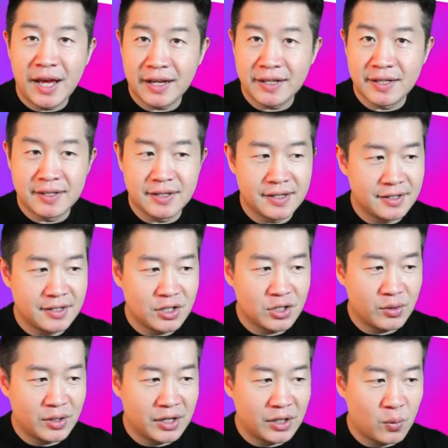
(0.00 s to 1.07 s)
the x-axis
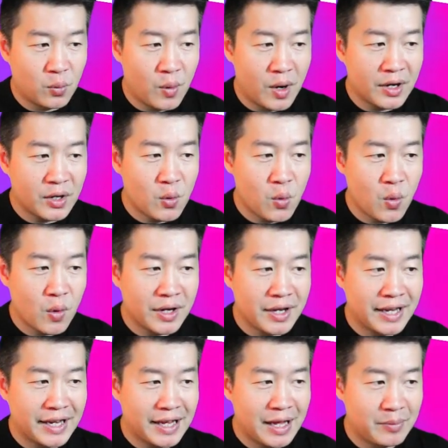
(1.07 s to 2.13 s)
so that the y
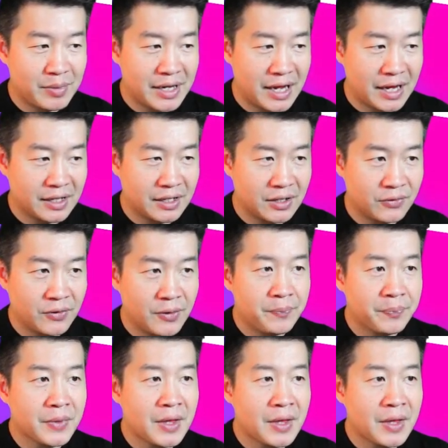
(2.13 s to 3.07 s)
coordinate can be negative.